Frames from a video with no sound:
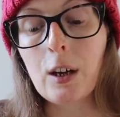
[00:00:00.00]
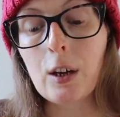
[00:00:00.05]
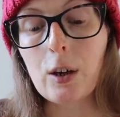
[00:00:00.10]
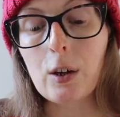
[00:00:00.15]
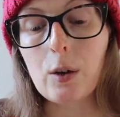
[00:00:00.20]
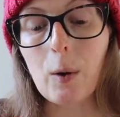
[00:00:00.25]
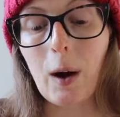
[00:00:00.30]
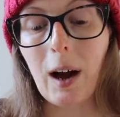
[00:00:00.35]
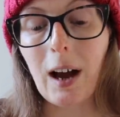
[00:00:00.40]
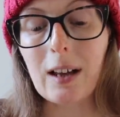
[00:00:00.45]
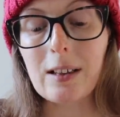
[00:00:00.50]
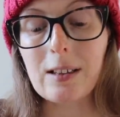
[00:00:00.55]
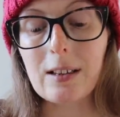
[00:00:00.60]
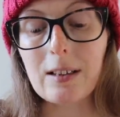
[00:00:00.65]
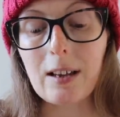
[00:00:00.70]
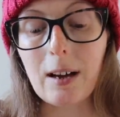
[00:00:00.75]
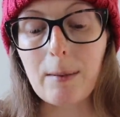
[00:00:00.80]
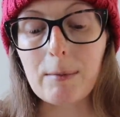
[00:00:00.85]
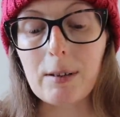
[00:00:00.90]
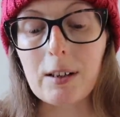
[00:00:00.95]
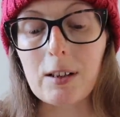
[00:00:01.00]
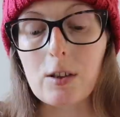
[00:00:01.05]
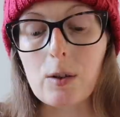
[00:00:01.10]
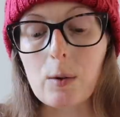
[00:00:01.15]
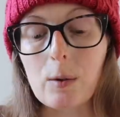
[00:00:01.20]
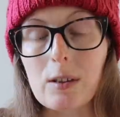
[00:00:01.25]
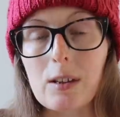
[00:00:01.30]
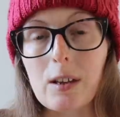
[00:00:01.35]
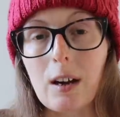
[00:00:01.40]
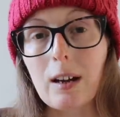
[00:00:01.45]
who has attempted
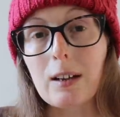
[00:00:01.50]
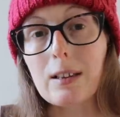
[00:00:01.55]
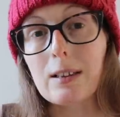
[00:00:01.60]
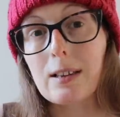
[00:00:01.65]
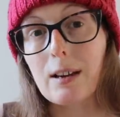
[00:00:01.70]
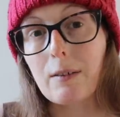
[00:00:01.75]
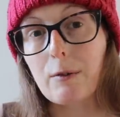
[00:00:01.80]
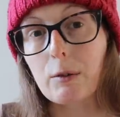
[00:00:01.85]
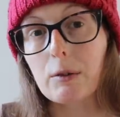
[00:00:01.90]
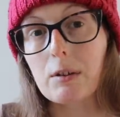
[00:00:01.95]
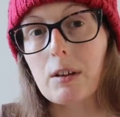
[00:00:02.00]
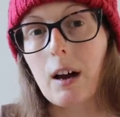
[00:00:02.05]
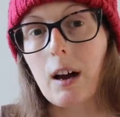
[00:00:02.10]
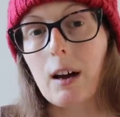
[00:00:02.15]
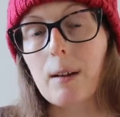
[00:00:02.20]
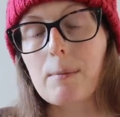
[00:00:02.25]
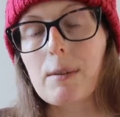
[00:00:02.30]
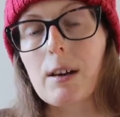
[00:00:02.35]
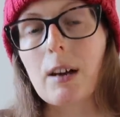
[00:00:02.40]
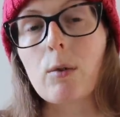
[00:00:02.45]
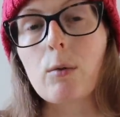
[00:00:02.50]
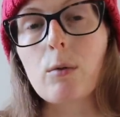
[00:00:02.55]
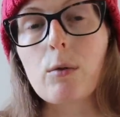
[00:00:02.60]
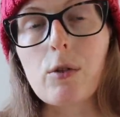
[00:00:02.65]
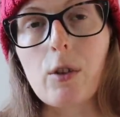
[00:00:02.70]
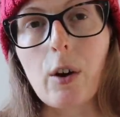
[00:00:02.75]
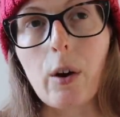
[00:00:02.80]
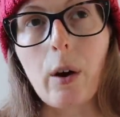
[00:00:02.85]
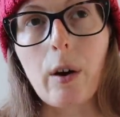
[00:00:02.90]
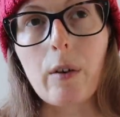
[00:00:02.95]
suicide several times, and
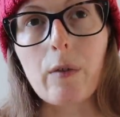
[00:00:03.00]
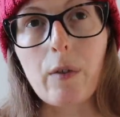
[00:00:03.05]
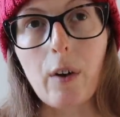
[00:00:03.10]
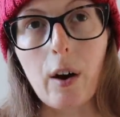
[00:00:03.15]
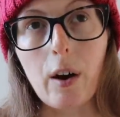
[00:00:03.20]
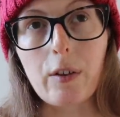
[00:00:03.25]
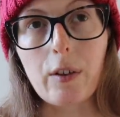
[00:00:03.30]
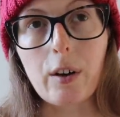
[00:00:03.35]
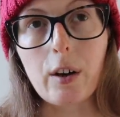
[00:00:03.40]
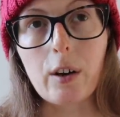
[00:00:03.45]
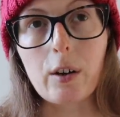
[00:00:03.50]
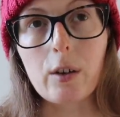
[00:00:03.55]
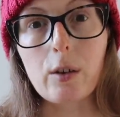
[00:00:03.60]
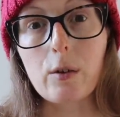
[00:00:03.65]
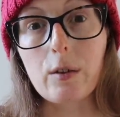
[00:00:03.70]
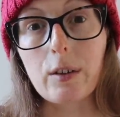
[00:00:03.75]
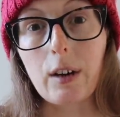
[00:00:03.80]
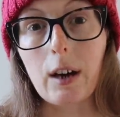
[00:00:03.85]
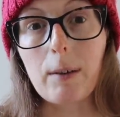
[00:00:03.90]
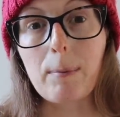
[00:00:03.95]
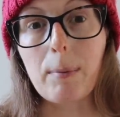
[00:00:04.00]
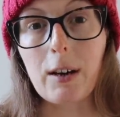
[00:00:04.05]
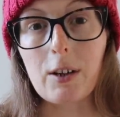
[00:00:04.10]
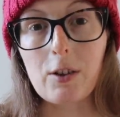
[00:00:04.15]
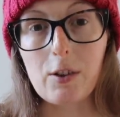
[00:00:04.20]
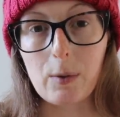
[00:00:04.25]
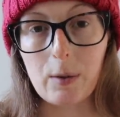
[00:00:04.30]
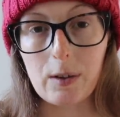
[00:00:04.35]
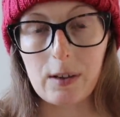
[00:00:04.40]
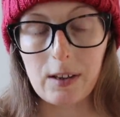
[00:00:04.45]
also her father, who died by
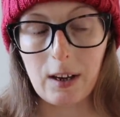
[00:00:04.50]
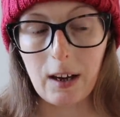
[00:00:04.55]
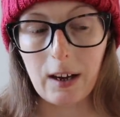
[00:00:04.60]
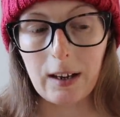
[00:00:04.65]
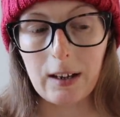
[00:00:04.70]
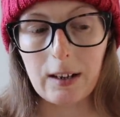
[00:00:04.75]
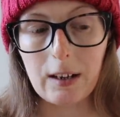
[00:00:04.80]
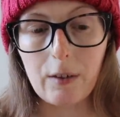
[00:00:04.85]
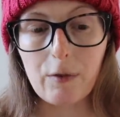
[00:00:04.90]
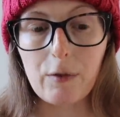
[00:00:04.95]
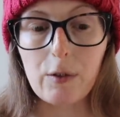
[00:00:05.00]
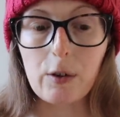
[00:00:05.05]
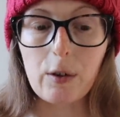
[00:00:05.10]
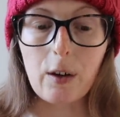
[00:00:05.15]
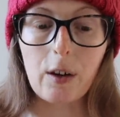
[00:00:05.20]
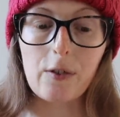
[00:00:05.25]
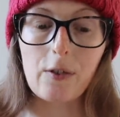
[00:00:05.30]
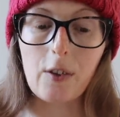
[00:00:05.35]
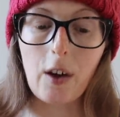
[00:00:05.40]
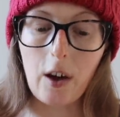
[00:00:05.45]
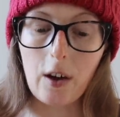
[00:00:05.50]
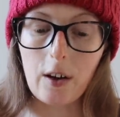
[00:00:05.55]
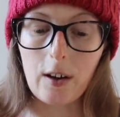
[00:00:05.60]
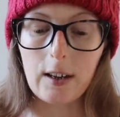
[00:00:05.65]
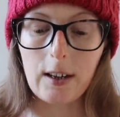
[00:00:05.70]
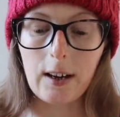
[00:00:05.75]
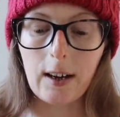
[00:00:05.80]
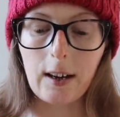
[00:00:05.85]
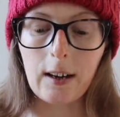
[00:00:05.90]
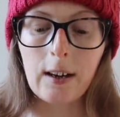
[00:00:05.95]
suicide a few years
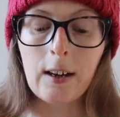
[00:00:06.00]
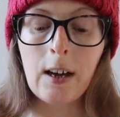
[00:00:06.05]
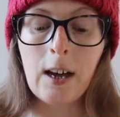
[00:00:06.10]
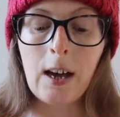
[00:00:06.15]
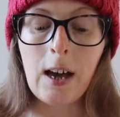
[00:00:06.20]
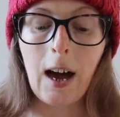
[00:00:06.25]
earlier.